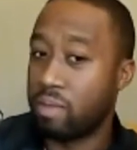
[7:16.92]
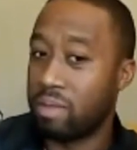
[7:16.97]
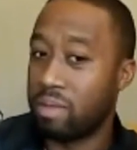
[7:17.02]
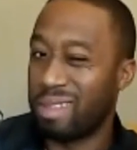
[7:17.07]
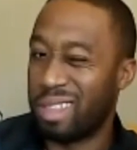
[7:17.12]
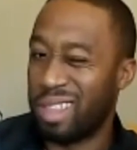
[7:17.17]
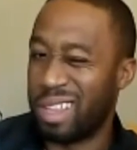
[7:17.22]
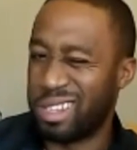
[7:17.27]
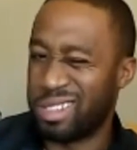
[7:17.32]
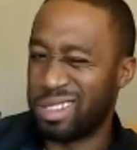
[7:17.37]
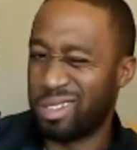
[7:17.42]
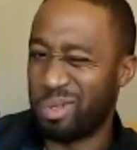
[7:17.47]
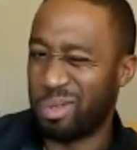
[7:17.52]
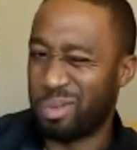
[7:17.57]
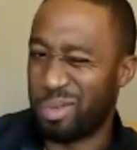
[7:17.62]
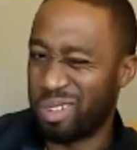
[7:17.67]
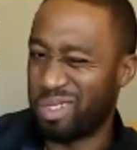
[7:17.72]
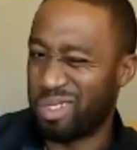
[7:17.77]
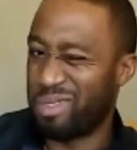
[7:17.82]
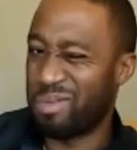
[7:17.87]
unless you
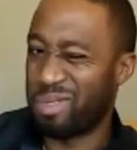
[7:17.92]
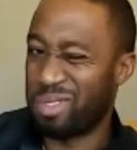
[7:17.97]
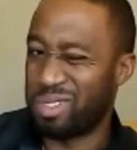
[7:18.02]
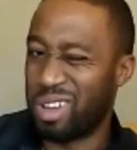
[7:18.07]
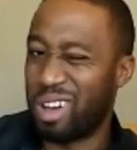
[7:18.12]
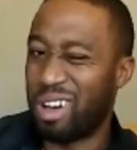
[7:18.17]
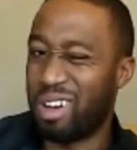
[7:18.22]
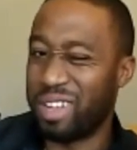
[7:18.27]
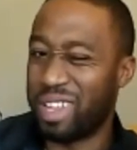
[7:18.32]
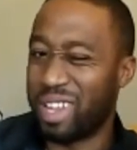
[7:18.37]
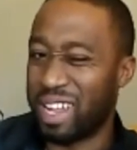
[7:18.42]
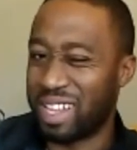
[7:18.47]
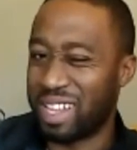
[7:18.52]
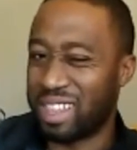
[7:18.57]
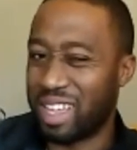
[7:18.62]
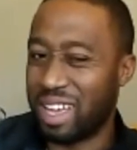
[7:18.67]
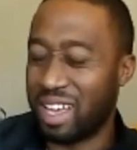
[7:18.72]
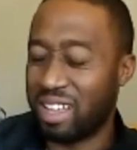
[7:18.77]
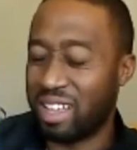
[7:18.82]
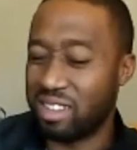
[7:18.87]
resolve it like
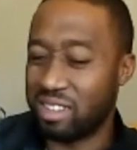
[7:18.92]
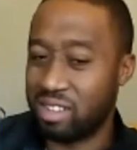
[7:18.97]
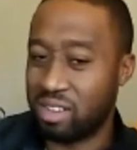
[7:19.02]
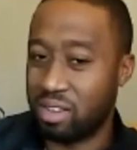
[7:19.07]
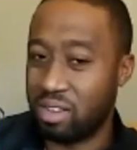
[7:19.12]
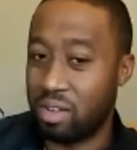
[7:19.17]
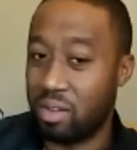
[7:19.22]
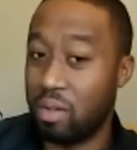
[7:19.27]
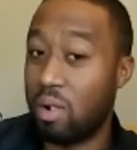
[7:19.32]
that. So